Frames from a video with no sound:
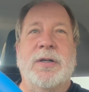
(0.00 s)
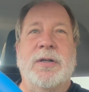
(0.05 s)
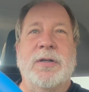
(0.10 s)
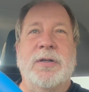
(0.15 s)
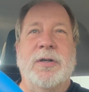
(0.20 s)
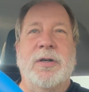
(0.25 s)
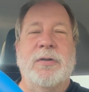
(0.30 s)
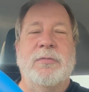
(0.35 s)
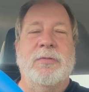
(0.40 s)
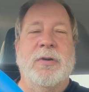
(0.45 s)

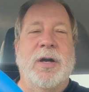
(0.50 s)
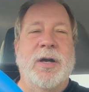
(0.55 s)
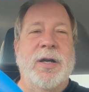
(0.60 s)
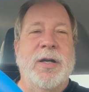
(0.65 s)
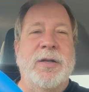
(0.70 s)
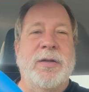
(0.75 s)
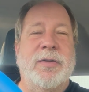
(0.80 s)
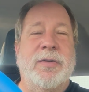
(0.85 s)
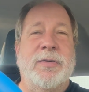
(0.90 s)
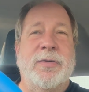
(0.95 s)
good
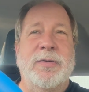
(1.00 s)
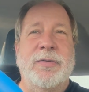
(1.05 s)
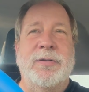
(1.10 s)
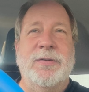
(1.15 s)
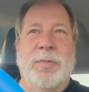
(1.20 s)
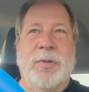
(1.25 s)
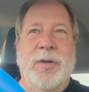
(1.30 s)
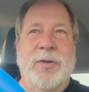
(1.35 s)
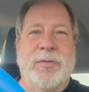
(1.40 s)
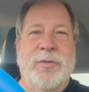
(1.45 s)
rides
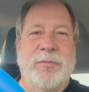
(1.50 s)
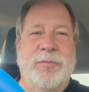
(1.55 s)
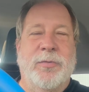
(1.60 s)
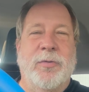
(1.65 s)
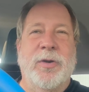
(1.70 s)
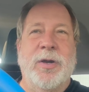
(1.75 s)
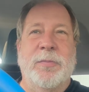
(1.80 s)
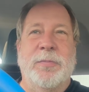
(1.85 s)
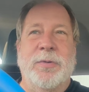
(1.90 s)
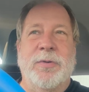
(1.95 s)
plus the
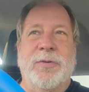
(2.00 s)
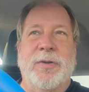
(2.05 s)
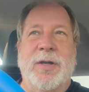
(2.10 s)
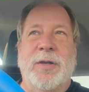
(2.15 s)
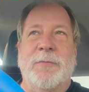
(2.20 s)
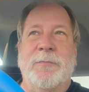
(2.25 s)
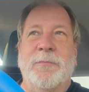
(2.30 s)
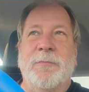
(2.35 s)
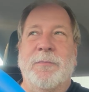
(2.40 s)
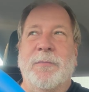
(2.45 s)

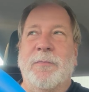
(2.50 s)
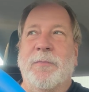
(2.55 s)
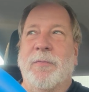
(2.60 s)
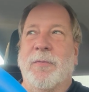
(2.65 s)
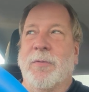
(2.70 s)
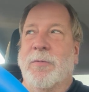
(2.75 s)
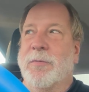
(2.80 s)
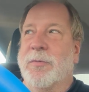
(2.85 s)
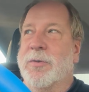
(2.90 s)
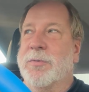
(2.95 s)
40%,
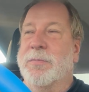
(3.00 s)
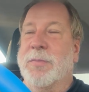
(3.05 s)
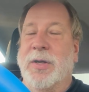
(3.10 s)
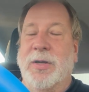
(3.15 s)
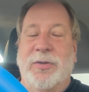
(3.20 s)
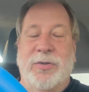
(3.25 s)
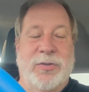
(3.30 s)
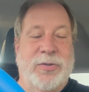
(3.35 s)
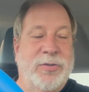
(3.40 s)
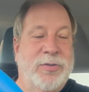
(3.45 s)
which
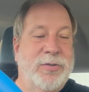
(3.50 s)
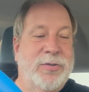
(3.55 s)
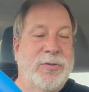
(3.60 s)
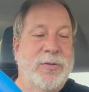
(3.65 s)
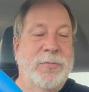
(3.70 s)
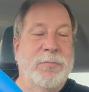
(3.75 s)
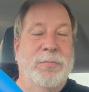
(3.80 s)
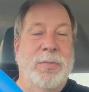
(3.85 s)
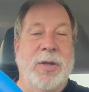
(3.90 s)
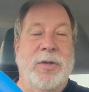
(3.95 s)

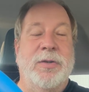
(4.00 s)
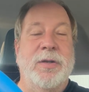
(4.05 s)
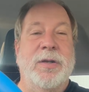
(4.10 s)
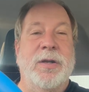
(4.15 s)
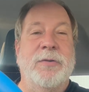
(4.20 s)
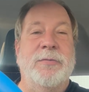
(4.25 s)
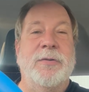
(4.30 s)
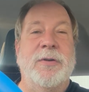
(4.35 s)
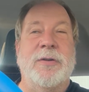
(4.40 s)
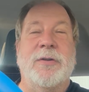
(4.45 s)
makes a
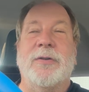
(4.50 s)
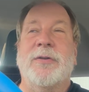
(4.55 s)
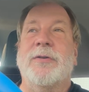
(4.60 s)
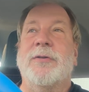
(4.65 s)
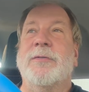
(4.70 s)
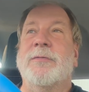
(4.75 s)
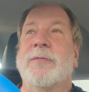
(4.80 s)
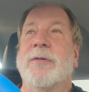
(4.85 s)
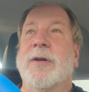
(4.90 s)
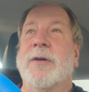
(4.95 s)

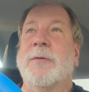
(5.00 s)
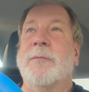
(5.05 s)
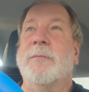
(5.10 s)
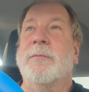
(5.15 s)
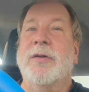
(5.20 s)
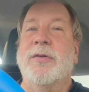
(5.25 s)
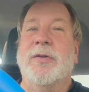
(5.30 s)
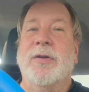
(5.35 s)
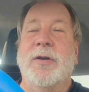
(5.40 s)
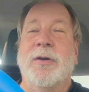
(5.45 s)
difference, right?
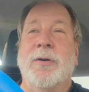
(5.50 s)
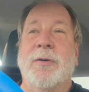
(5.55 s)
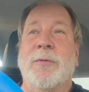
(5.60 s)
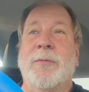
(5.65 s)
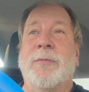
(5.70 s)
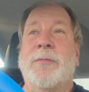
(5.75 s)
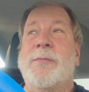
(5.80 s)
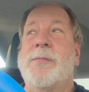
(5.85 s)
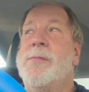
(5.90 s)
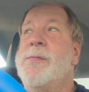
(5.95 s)

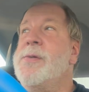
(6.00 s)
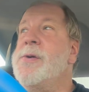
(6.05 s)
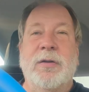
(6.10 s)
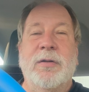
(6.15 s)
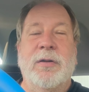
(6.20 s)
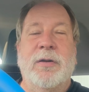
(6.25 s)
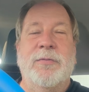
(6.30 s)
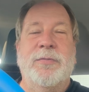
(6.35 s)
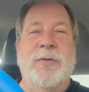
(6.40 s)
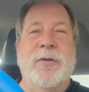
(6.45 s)
So
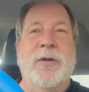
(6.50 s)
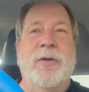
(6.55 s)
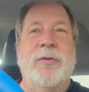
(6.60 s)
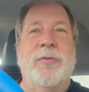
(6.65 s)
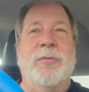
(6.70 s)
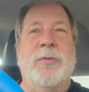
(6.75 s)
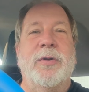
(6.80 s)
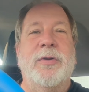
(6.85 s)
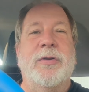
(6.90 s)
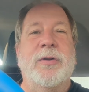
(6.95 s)
look for
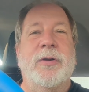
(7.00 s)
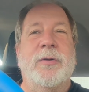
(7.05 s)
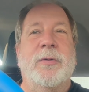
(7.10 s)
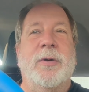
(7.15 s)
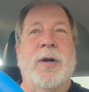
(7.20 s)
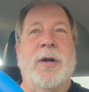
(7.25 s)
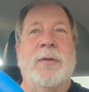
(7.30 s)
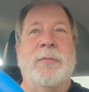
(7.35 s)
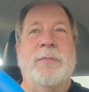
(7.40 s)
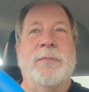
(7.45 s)
those once in a
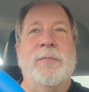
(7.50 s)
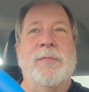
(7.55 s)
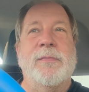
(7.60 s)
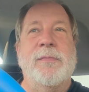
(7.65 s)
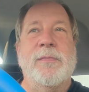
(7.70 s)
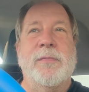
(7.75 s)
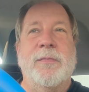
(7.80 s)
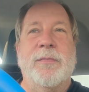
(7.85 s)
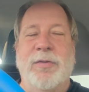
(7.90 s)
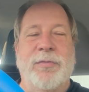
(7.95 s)
while.
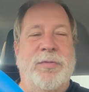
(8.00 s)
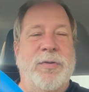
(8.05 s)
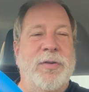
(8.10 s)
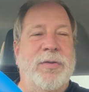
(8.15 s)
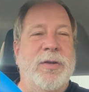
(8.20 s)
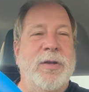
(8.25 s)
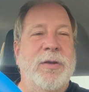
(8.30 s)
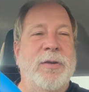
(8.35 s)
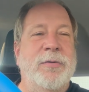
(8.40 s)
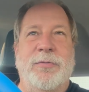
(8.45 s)
If you
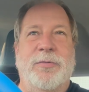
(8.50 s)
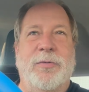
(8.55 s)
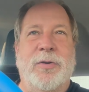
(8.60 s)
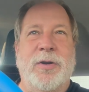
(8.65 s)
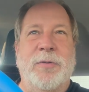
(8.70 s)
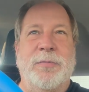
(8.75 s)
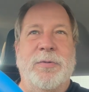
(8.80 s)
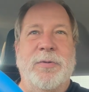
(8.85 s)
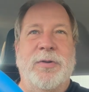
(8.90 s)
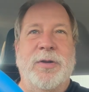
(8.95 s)
see
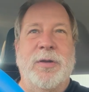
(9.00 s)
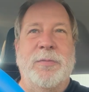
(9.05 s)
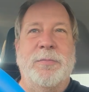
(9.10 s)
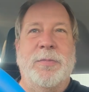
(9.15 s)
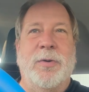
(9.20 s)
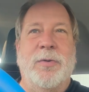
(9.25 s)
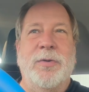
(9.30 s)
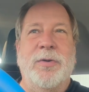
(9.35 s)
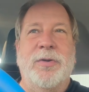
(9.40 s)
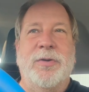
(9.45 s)
40%
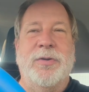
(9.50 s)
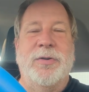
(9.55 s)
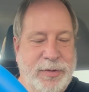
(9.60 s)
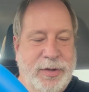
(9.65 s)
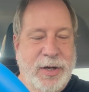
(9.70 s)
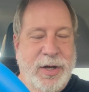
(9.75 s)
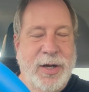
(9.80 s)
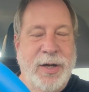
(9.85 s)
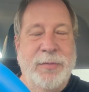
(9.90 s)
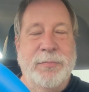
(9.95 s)
bonus
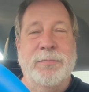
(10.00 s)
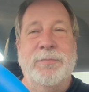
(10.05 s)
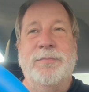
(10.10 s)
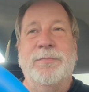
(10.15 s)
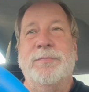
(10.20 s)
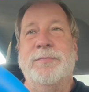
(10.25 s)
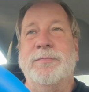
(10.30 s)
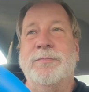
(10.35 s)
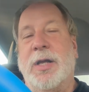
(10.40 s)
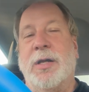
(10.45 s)
time,
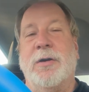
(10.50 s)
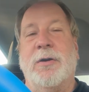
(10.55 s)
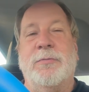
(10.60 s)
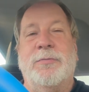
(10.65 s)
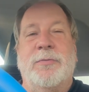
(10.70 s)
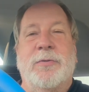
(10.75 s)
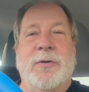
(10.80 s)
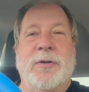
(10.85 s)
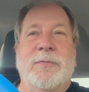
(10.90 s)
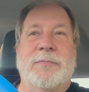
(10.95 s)
go
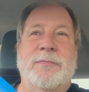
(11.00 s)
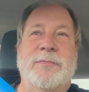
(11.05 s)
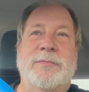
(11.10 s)
for it,